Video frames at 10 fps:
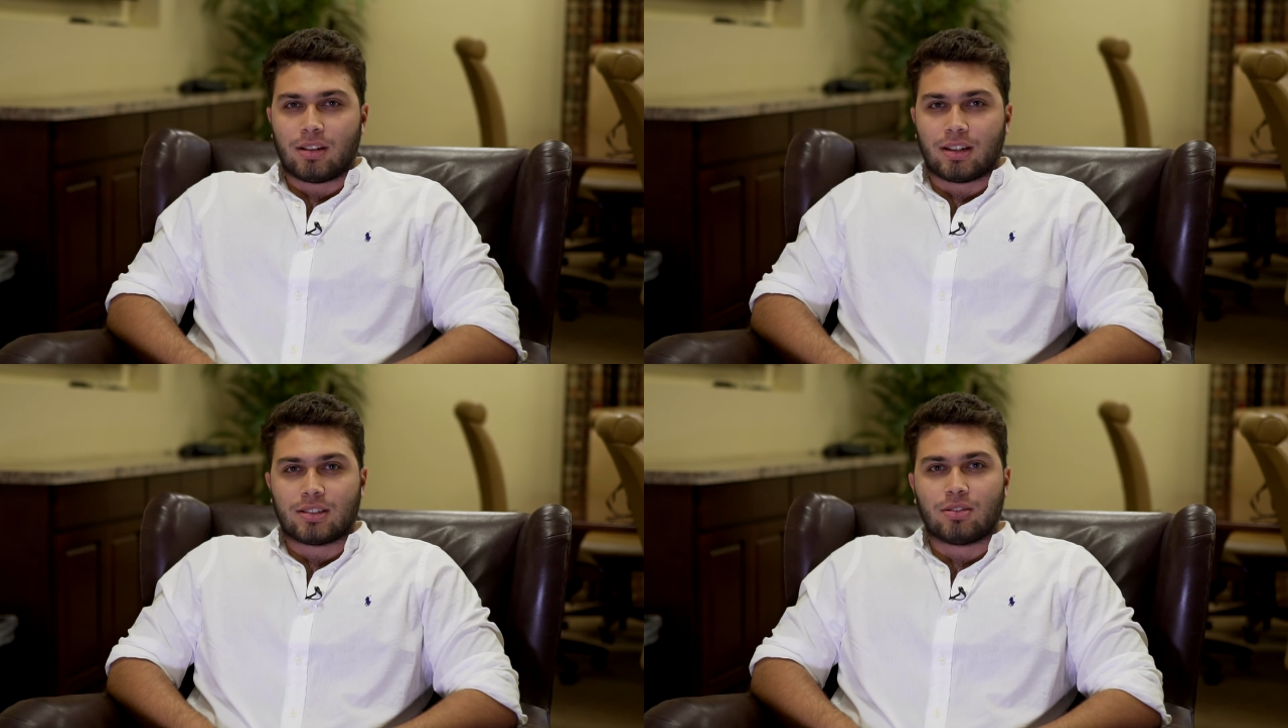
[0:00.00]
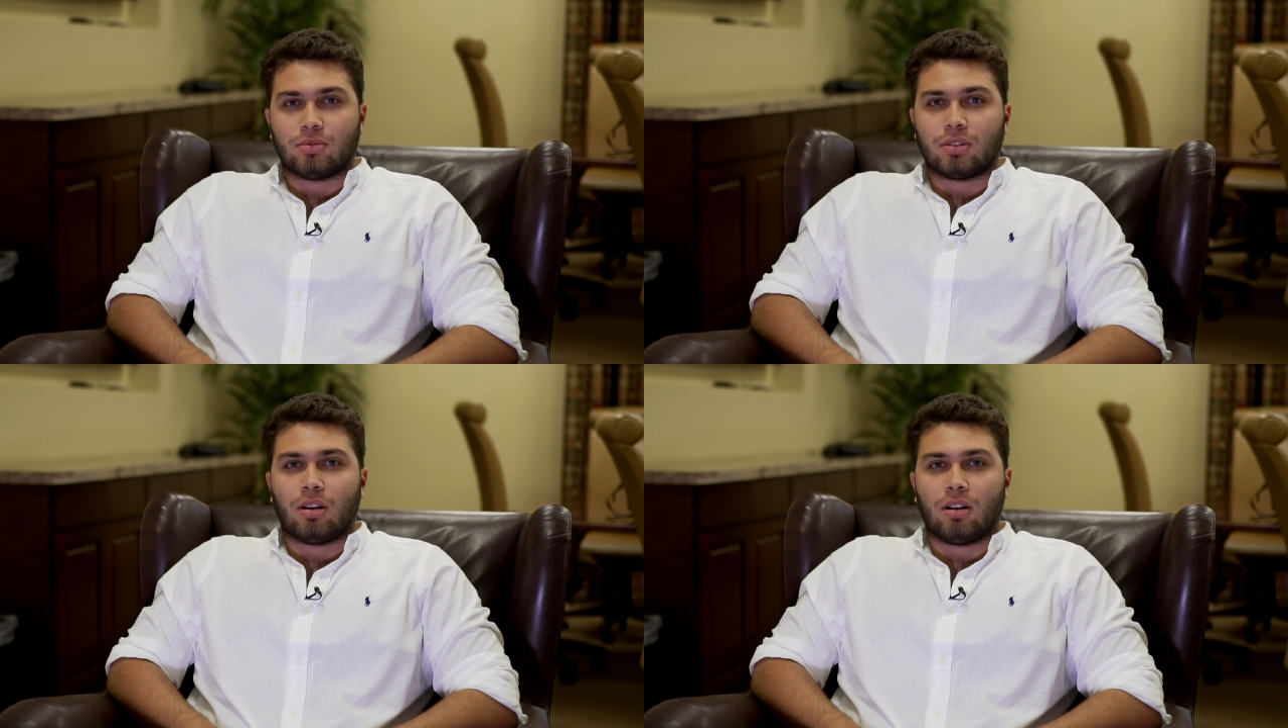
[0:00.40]
I guess you
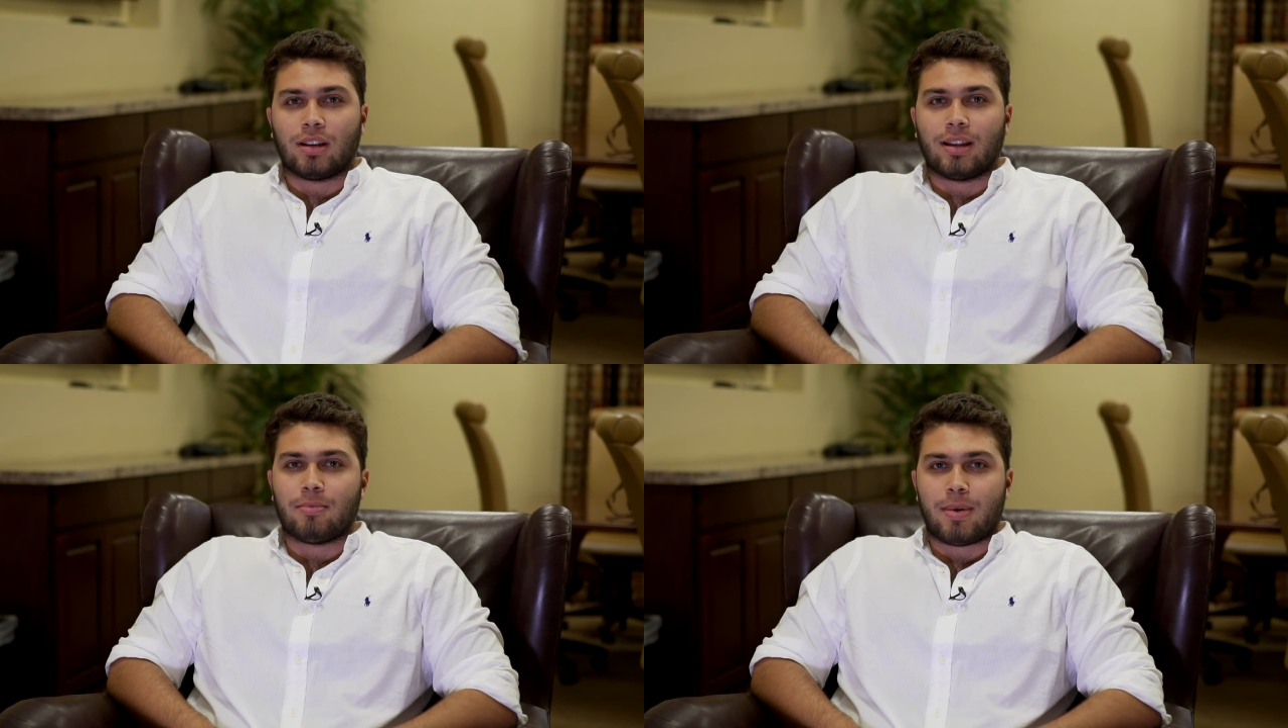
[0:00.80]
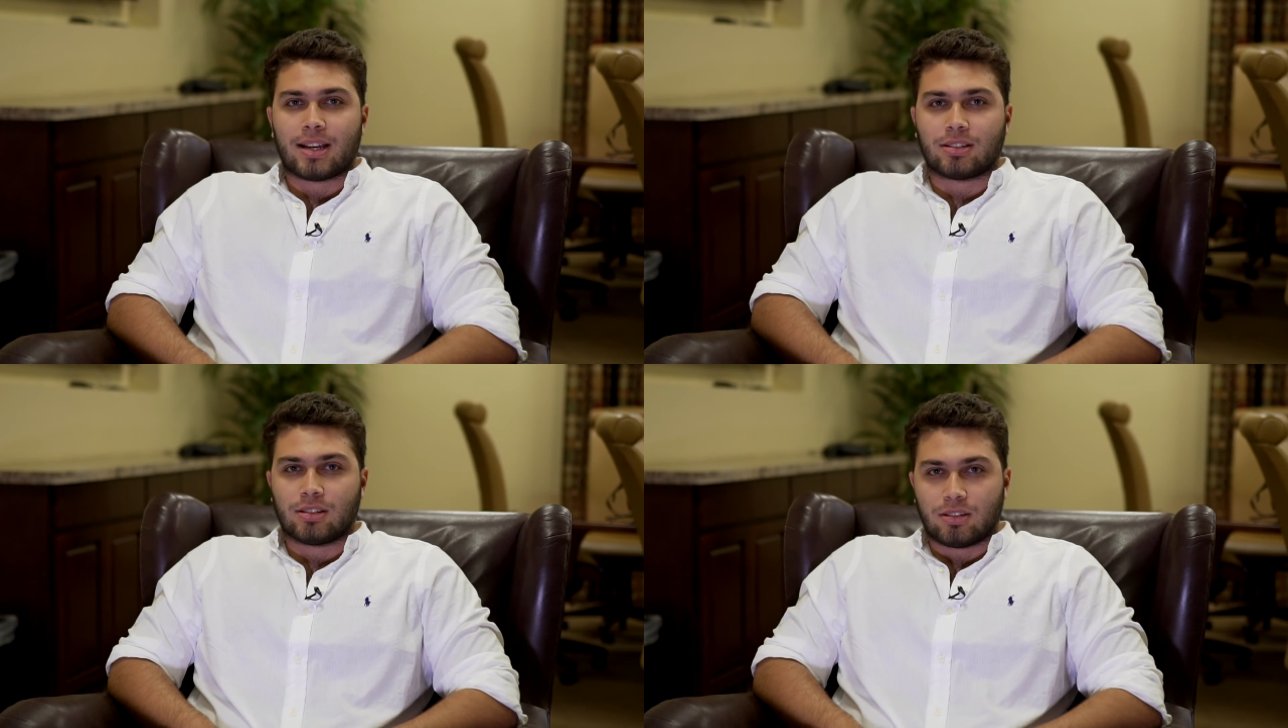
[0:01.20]
would call it, an
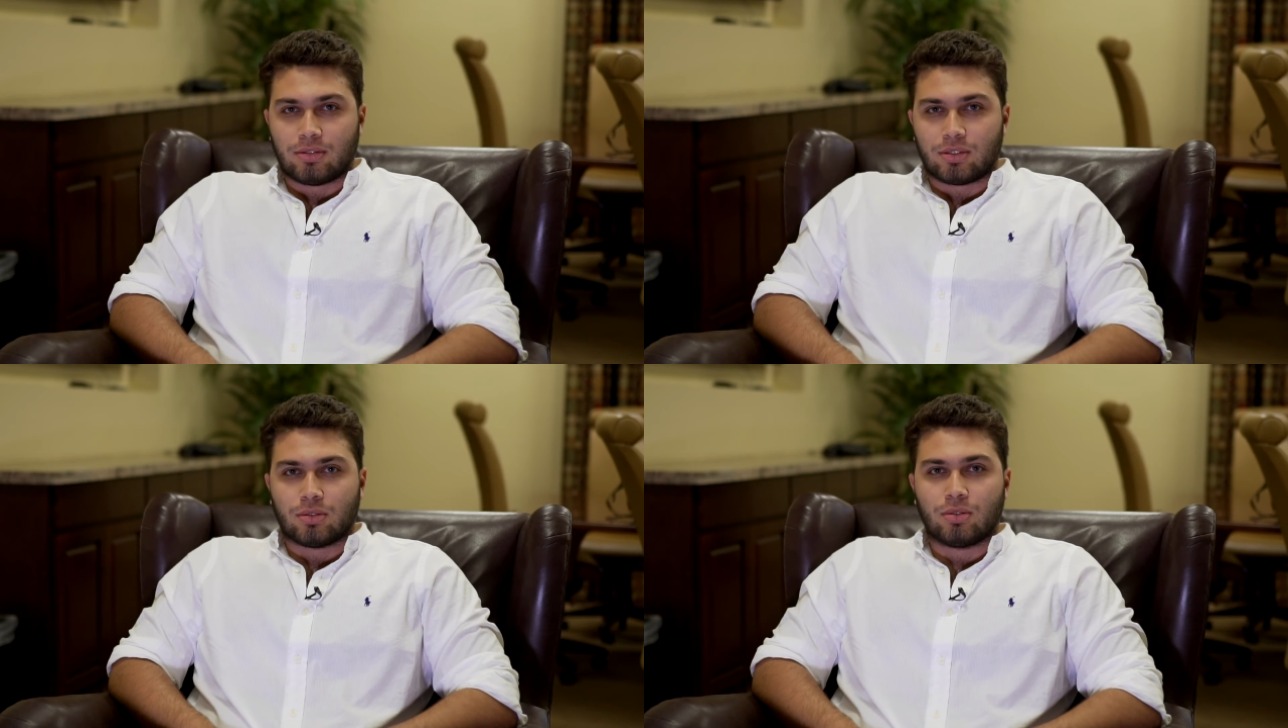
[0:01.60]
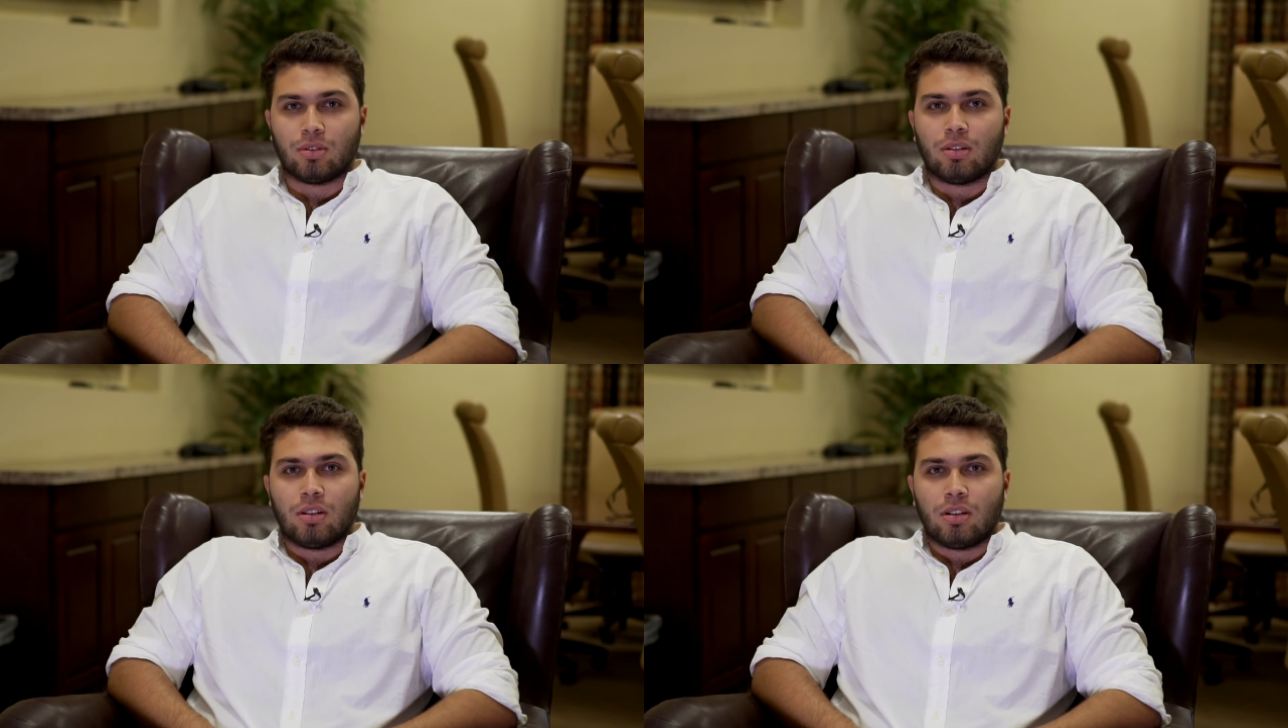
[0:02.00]
ambassador of the school,
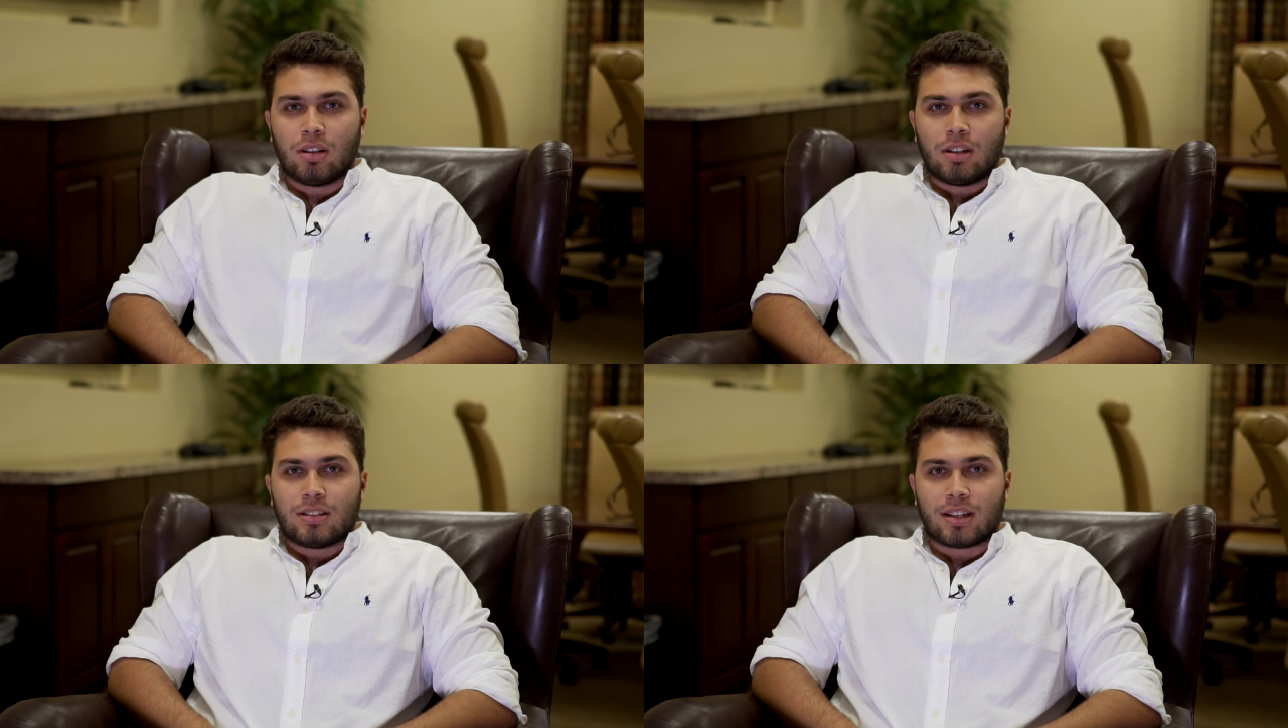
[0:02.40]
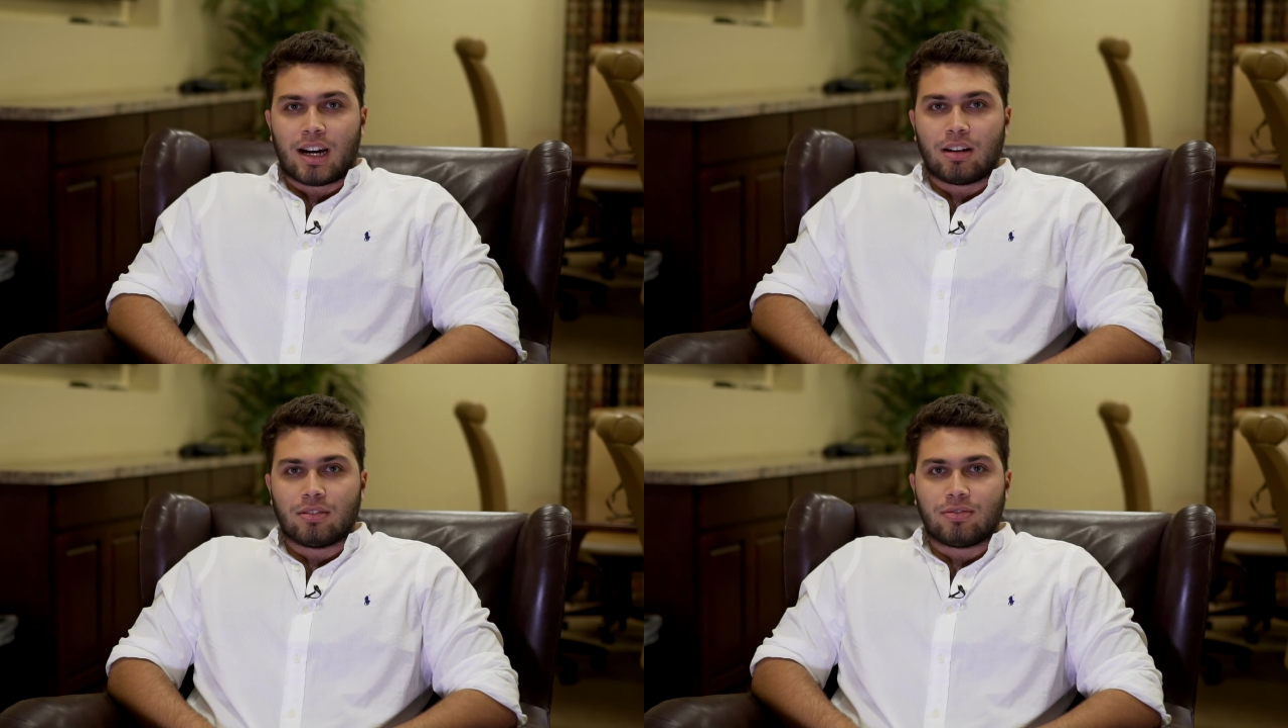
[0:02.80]
to
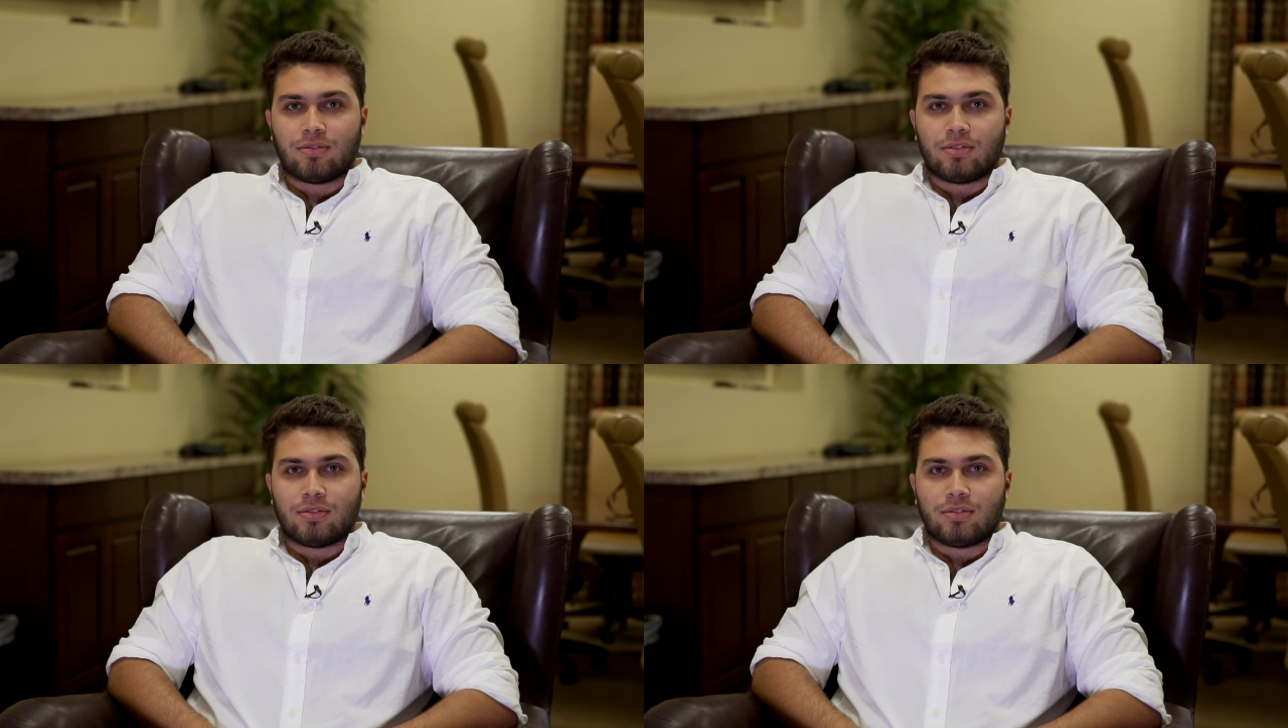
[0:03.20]
kind of